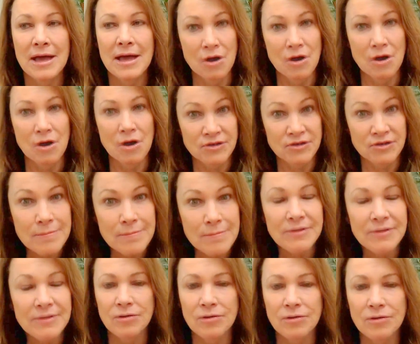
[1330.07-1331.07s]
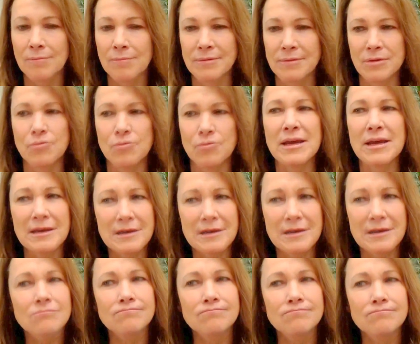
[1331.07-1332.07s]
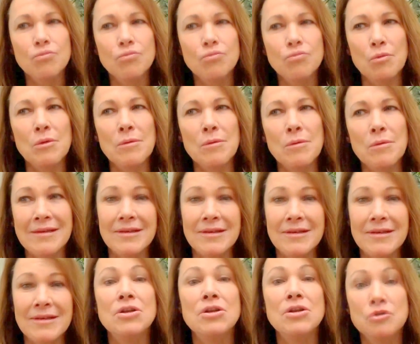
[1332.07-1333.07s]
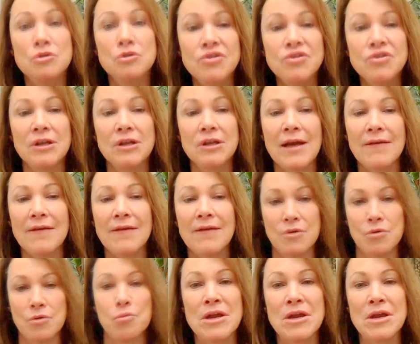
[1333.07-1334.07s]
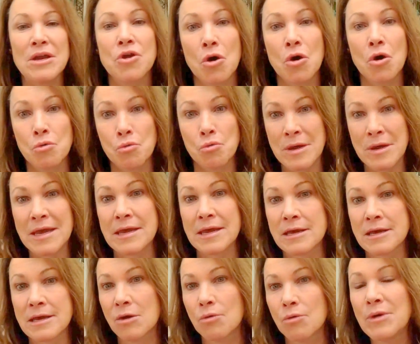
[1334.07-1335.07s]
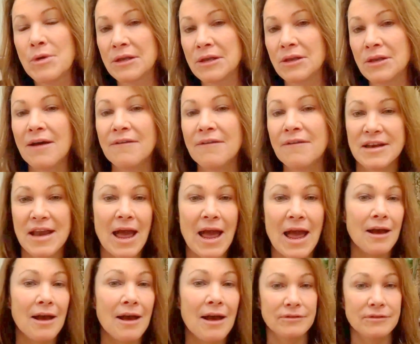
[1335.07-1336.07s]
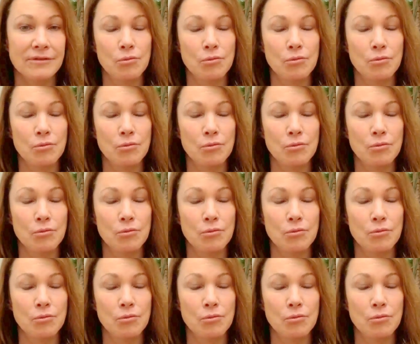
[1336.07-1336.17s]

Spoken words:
And our sleep is interrupted. We basically lose the life that we know we love and have.